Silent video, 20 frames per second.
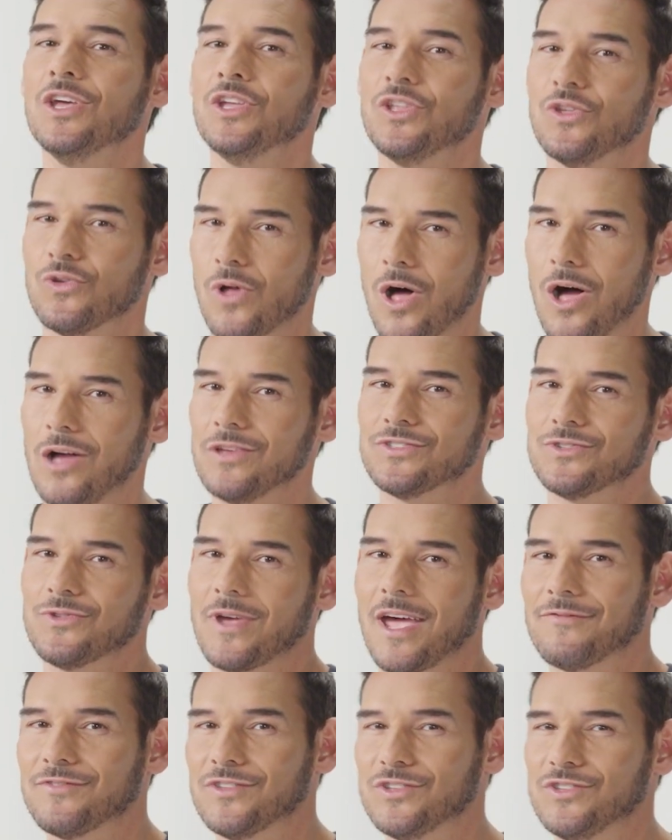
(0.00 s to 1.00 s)
you'll also
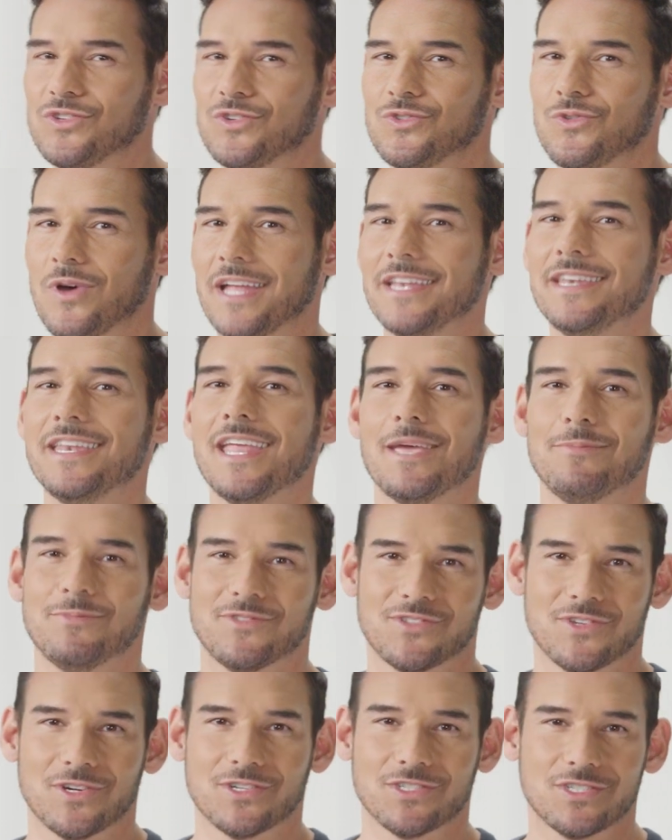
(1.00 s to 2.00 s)
have to do a name
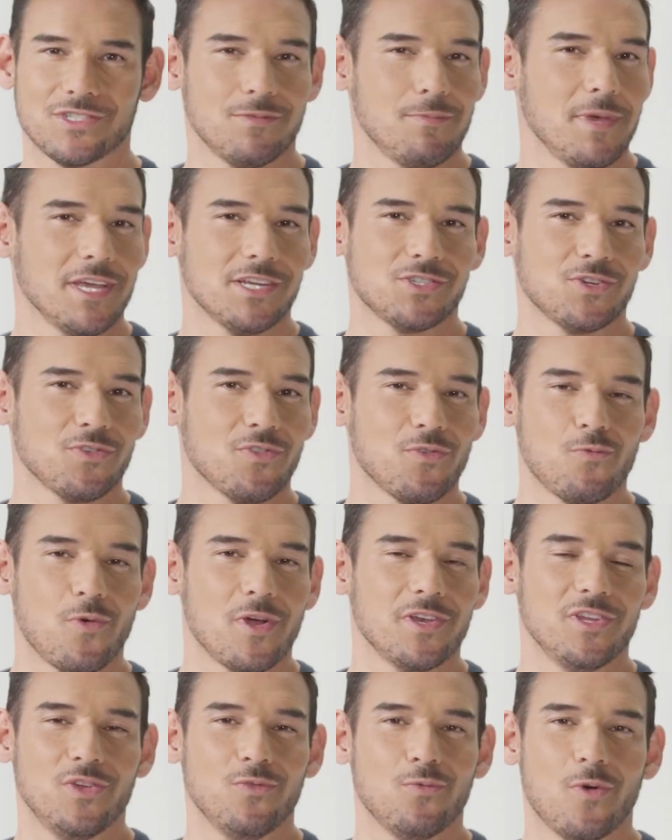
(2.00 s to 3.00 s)
search to make sure the
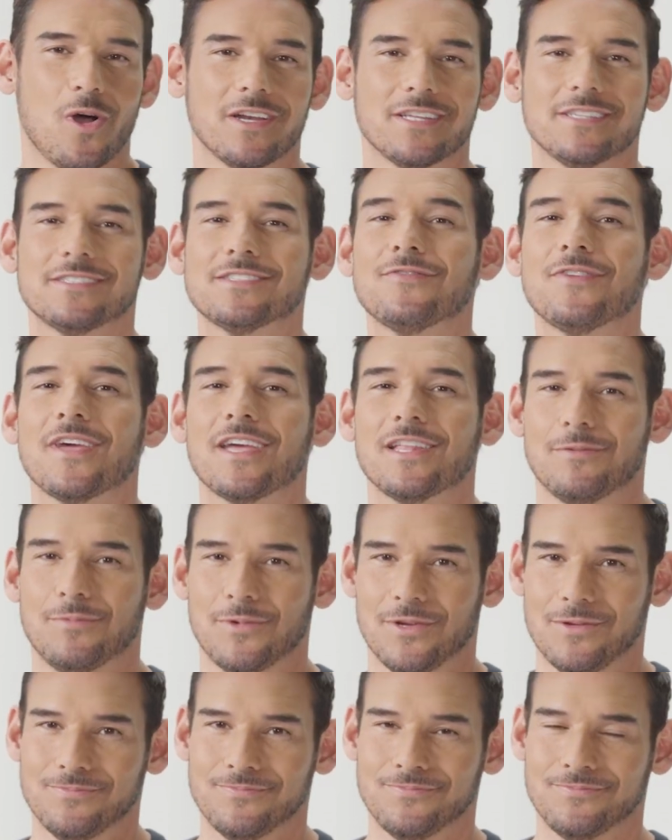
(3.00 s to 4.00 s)
one you want is
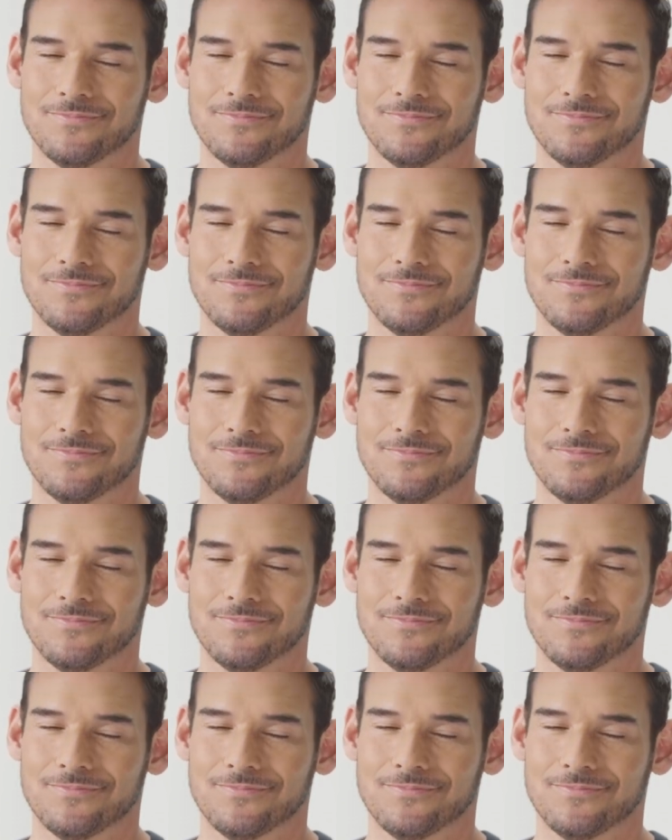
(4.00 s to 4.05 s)
available.